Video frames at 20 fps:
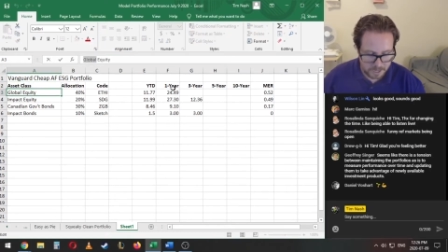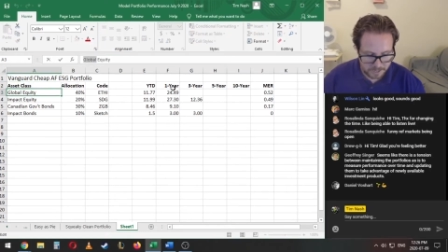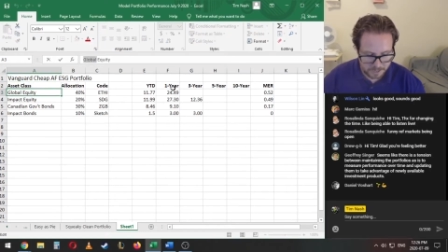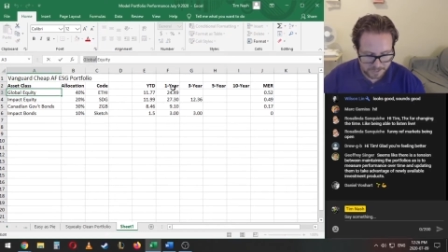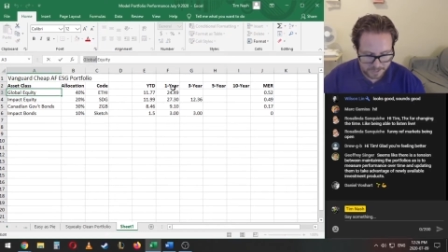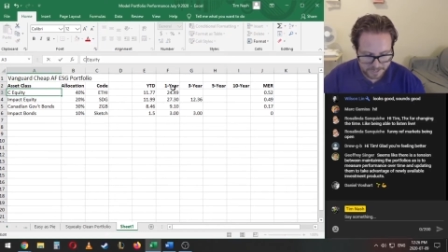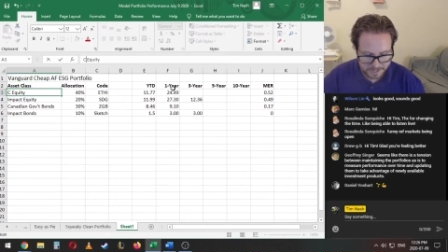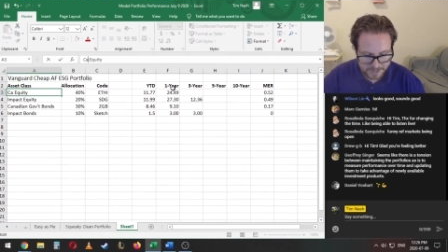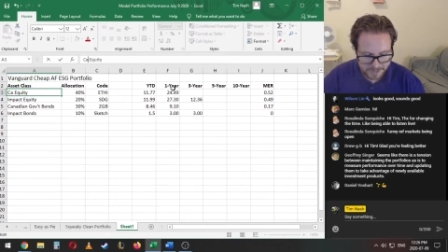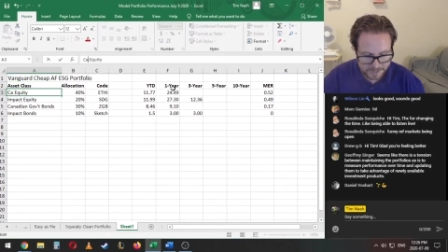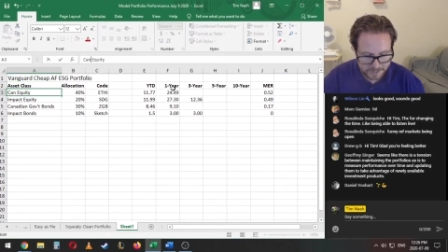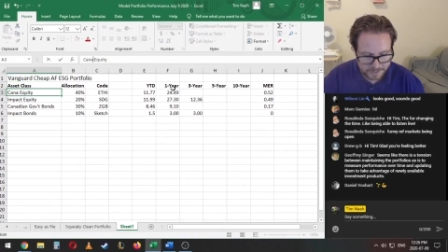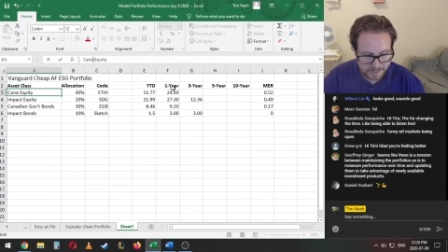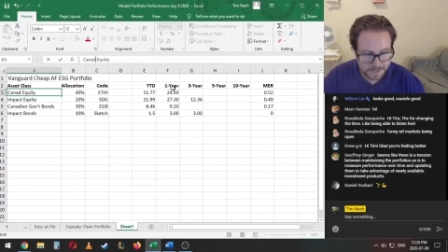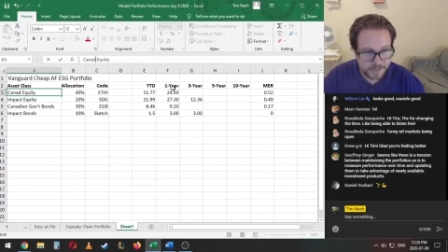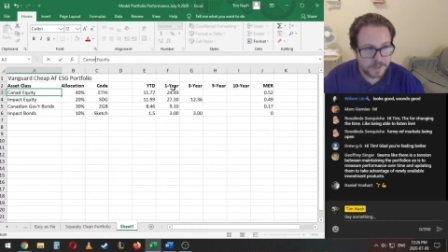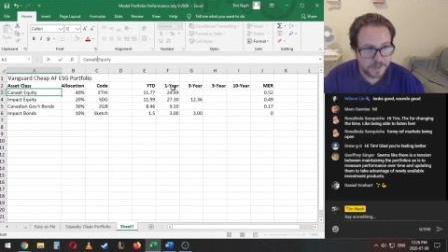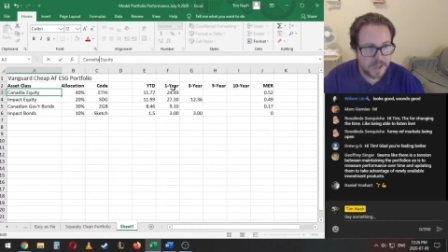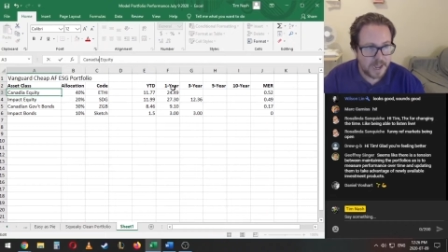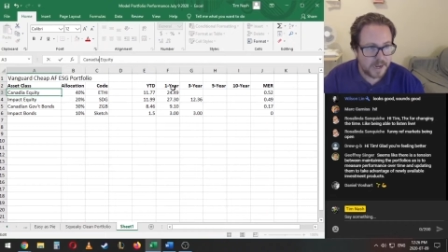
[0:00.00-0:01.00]

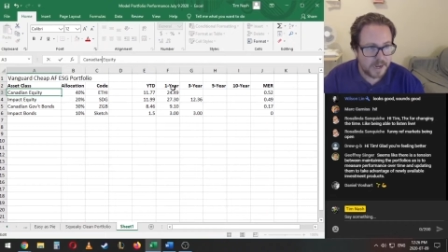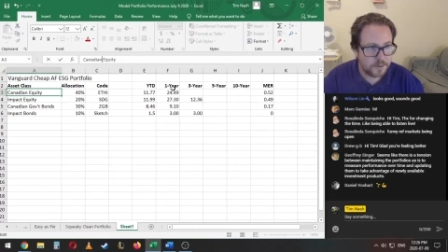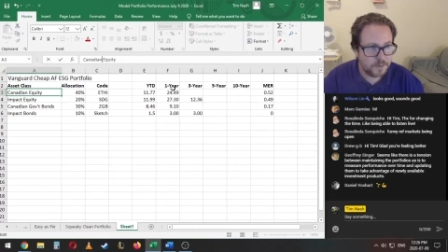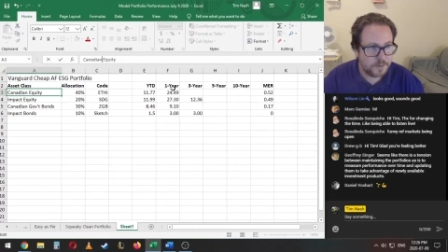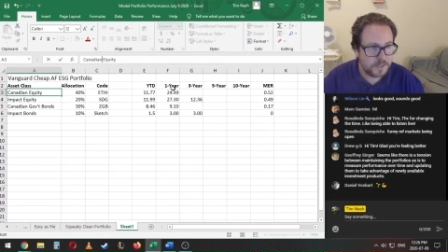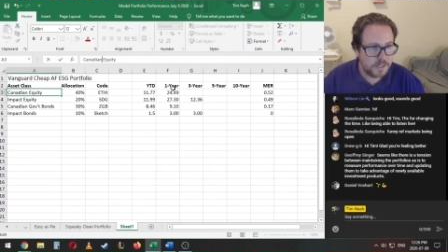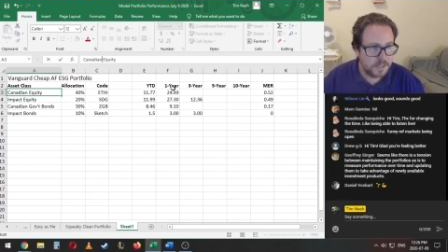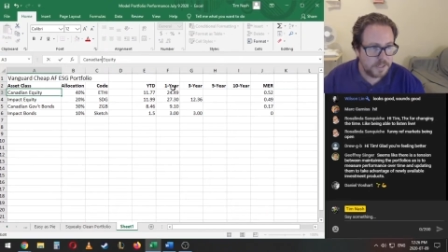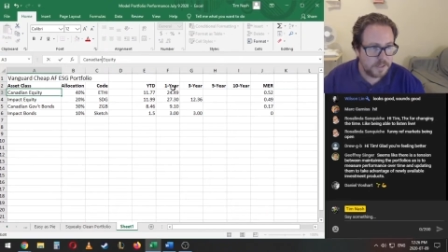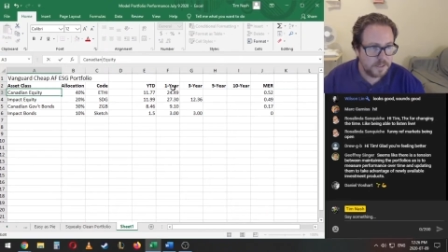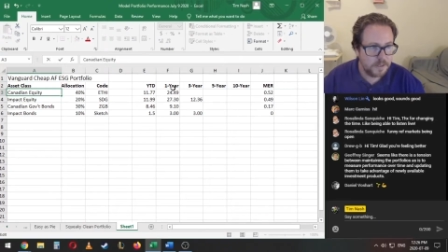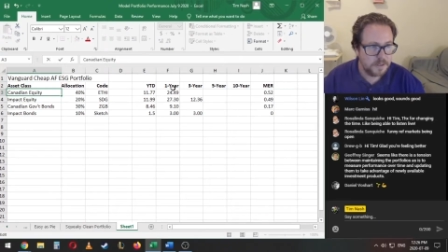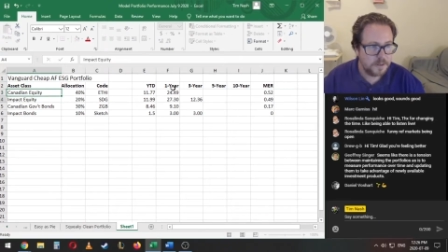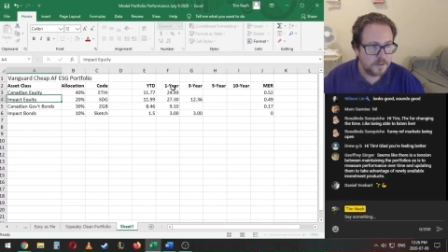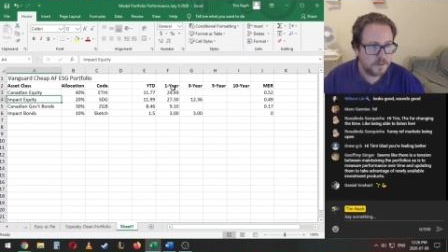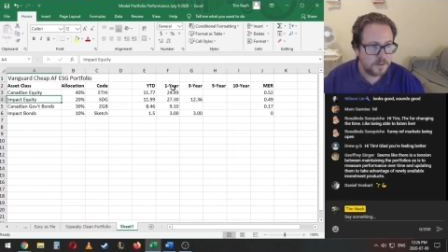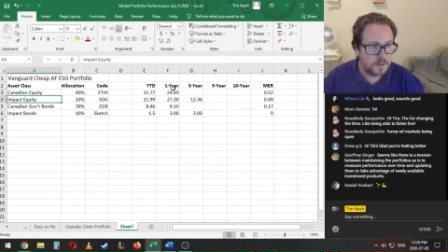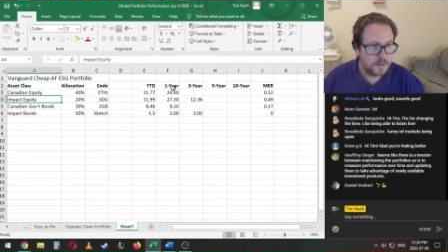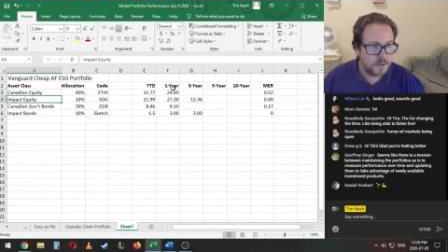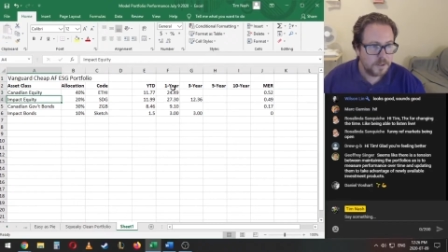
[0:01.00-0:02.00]
Canadian equity,
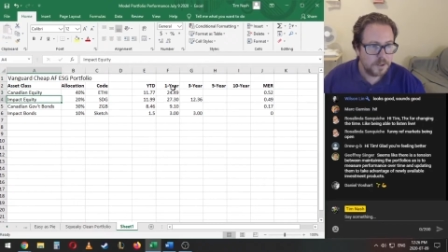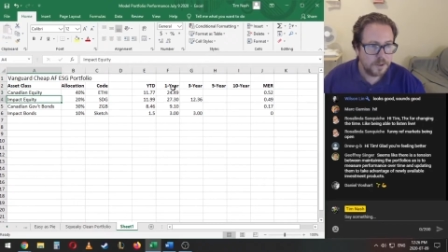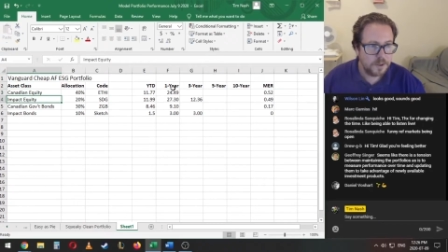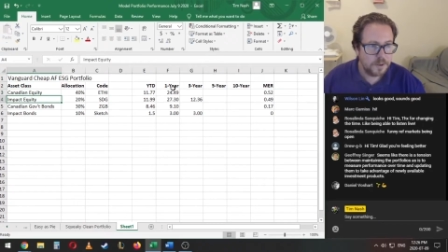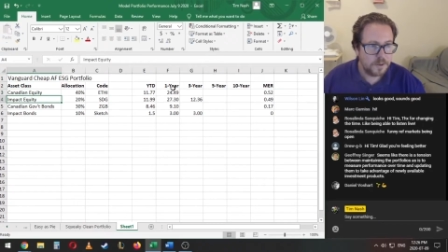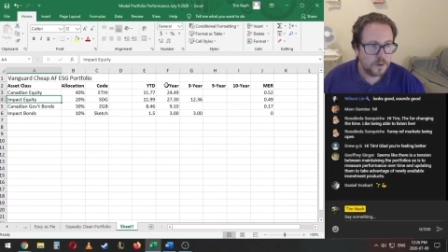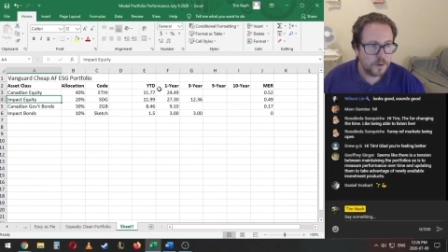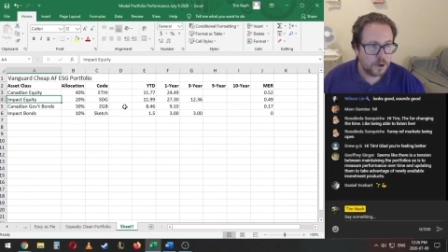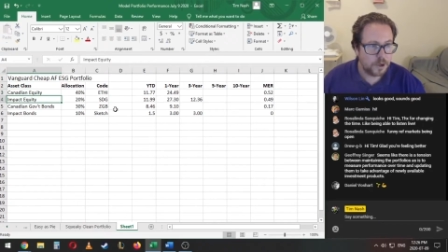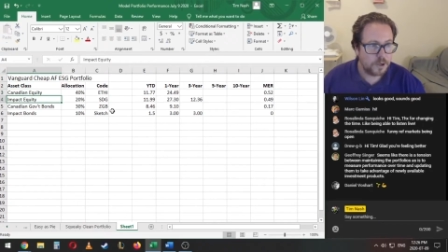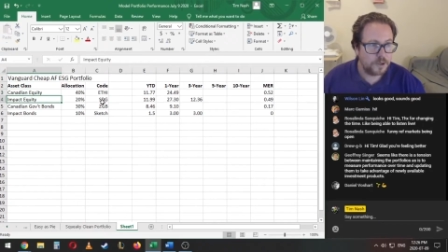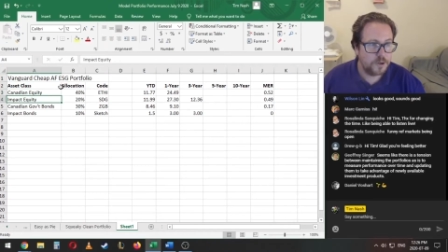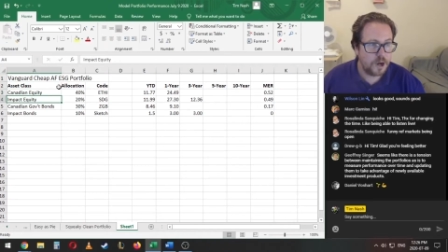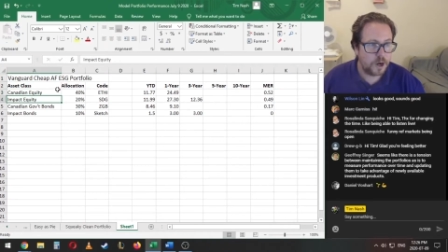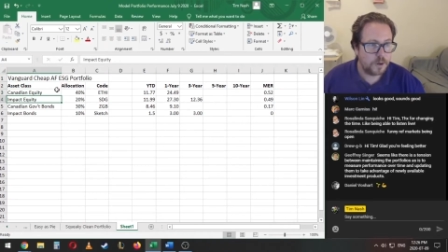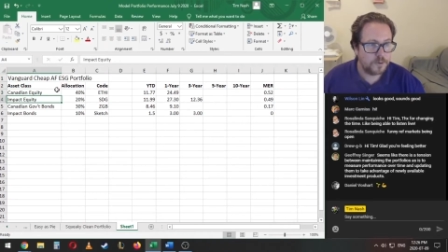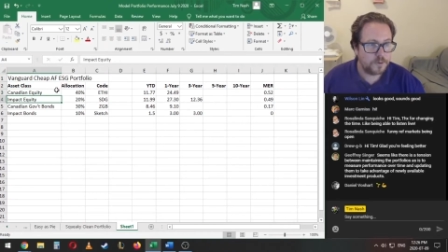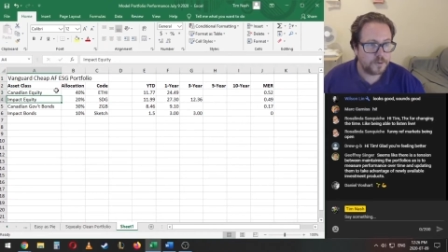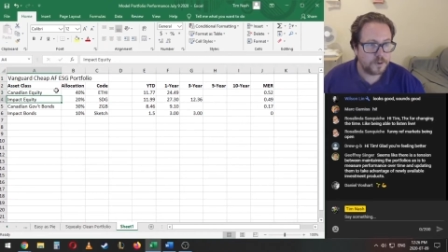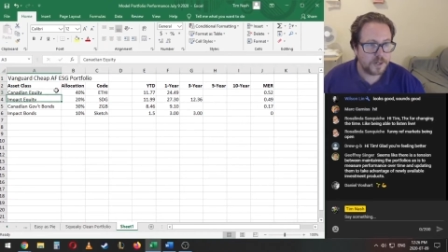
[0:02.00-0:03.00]

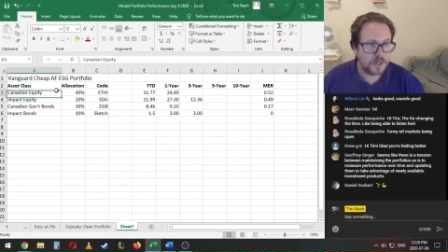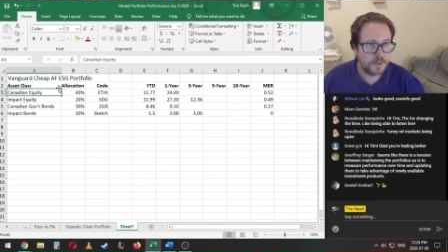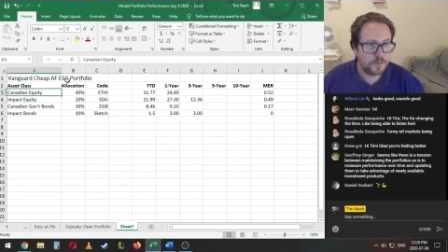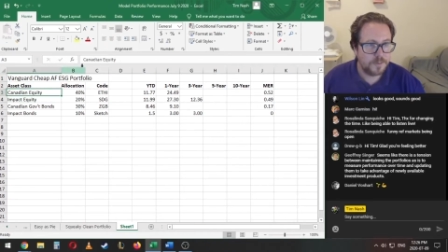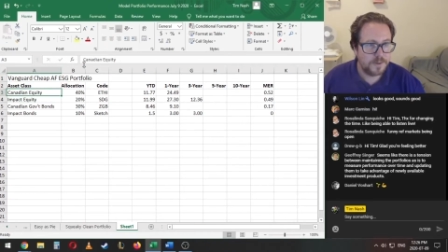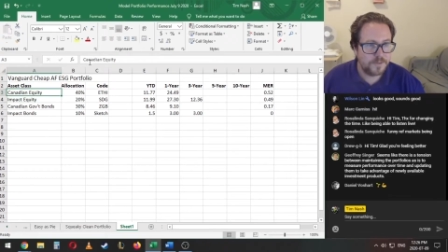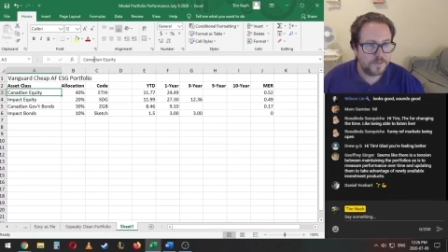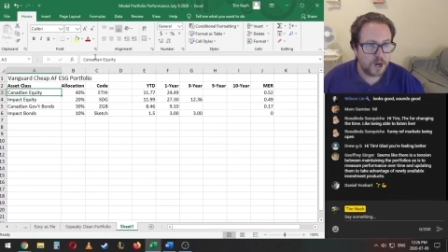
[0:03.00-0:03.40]
we've